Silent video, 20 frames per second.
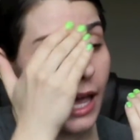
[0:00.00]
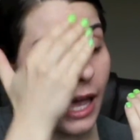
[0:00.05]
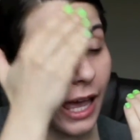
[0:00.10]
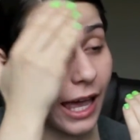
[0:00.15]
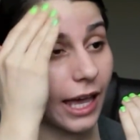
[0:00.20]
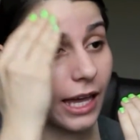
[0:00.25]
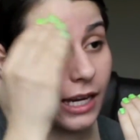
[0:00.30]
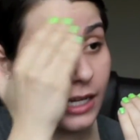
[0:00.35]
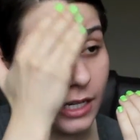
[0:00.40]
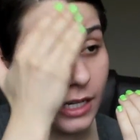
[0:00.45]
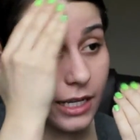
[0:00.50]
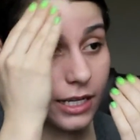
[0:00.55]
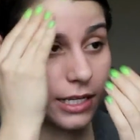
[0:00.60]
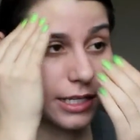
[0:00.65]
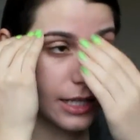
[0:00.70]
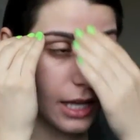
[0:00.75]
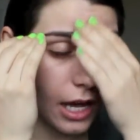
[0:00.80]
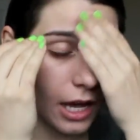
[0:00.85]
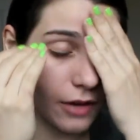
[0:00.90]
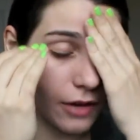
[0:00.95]
and it
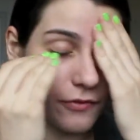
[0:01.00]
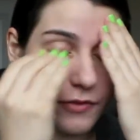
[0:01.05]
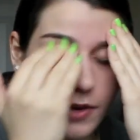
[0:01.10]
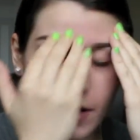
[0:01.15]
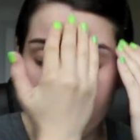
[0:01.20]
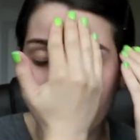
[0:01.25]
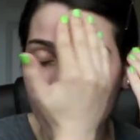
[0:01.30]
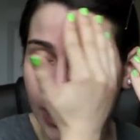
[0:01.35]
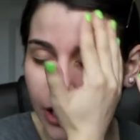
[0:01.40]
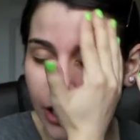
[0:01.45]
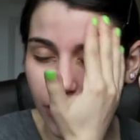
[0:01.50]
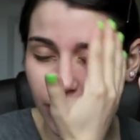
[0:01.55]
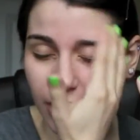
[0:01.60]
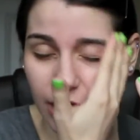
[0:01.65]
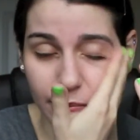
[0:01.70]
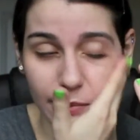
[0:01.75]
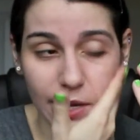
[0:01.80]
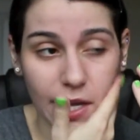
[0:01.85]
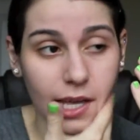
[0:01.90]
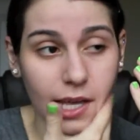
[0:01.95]
is very
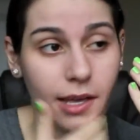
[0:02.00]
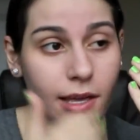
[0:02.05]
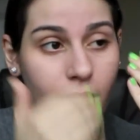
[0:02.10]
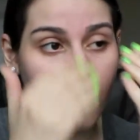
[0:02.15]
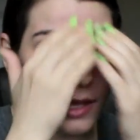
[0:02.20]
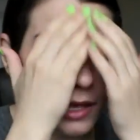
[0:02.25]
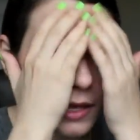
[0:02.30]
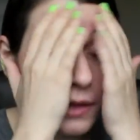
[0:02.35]
creamy